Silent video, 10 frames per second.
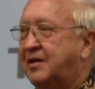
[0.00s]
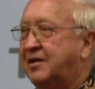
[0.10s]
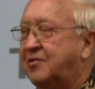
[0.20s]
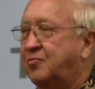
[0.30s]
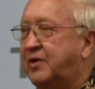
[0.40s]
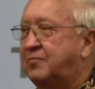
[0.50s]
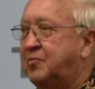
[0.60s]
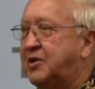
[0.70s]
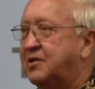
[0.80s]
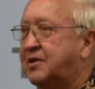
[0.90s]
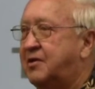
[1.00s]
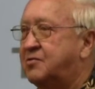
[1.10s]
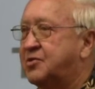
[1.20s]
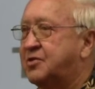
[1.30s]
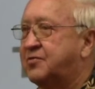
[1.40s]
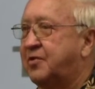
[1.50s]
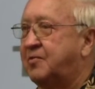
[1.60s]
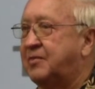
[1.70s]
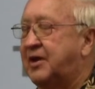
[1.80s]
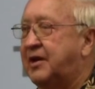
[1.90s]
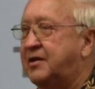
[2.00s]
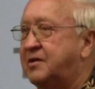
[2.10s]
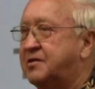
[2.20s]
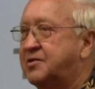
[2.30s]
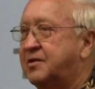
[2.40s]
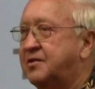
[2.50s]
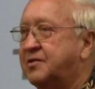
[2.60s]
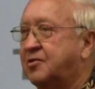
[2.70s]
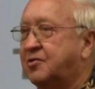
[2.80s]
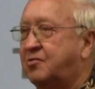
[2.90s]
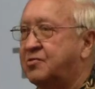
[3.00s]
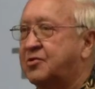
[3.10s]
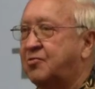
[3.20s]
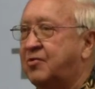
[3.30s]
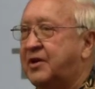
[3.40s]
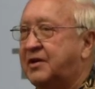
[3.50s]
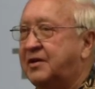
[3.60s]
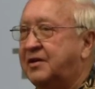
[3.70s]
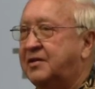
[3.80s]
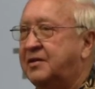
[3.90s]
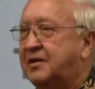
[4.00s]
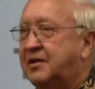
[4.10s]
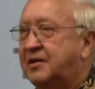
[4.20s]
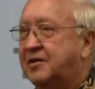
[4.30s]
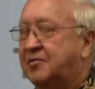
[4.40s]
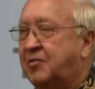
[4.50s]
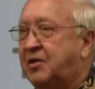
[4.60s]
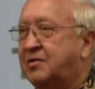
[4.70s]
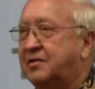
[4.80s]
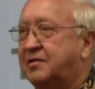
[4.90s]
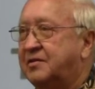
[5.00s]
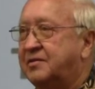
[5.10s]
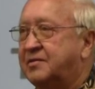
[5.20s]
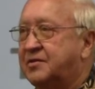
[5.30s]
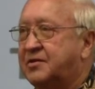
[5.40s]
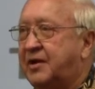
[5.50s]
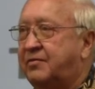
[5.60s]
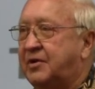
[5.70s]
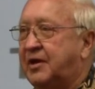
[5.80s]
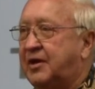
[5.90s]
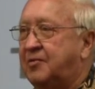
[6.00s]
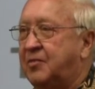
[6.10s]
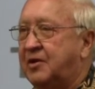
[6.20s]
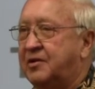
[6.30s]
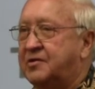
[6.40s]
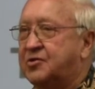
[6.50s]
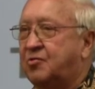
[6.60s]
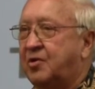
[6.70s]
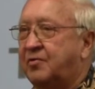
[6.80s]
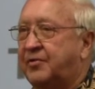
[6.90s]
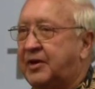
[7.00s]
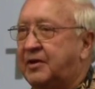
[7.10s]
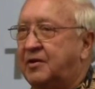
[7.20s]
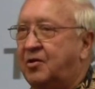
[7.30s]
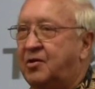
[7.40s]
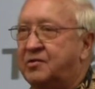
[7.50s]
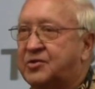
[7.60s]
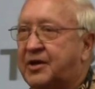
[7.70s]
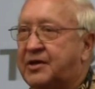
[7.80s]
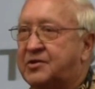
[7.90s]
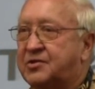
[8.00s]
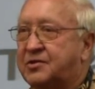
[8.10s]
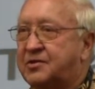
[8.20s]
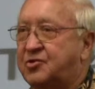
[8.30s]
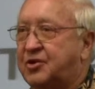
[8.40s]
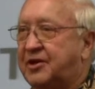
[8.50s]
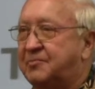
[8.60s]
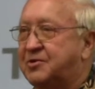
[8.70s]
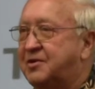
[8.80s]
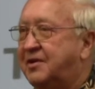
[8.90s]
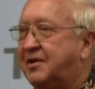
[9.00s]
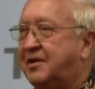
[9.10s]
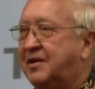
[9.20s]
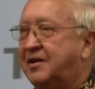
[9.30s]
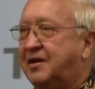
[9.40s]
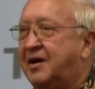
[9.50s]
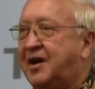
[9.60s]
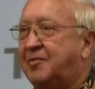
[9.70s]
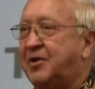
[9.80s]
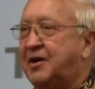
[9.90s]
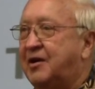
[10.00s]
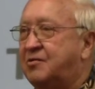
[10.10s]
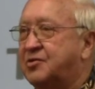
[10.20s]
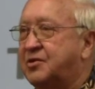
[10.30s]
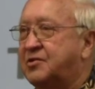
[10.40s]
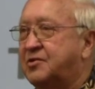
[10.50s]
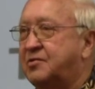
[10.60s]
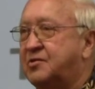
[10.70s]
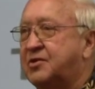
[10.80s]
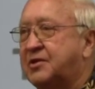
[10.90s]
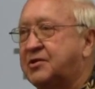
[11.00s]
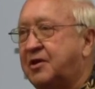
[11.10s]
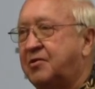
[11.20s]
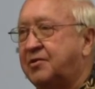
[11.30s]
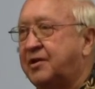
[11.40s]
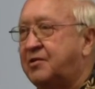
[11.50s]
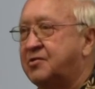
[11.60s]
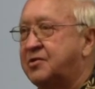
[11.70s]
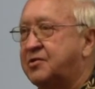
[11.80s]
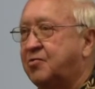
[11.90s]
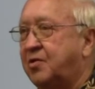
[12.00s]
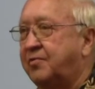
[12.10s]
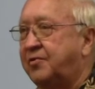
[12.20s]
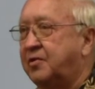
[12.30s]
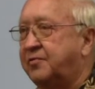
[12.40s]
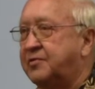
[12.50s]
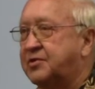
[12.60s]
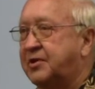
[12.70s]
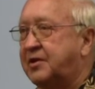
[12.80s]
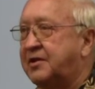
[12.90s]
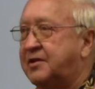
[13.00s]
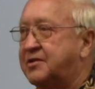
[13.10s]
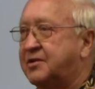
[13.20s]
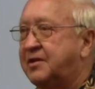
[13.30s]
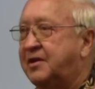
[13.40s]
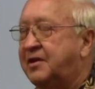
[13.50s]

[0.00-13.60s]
And we built houses from Dallas to Costa Rica, about 7 to 8 million square feet, all sizes and shapes. Hobby houses to 600,000 square foot facilities.